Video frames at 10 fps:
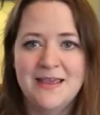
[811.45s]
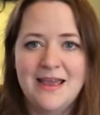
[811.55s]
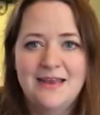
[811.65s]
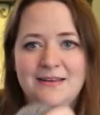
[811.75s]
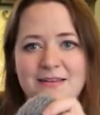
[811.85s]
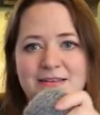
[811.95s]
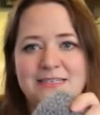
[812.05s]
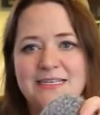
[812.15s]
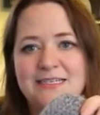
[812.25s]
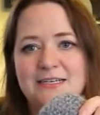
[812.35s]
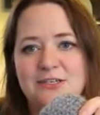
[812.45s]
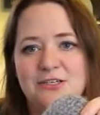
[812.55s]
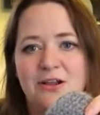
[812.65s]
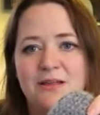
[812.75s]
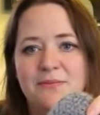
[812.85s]
And the seed stitch is
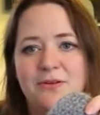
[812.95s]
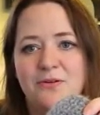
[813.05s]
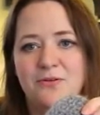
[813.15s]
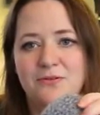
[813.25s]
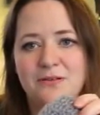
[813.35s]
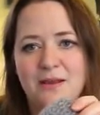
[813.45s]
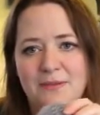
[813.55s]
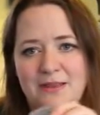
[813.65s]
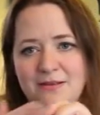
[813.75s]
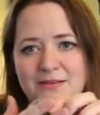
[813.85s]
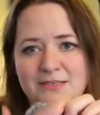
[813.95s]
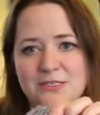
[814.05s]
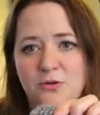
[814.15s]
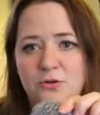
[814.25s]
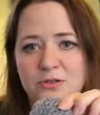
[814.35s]
all up the hole, I mean the
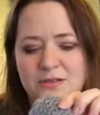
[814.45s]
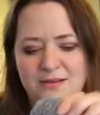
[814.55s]
sole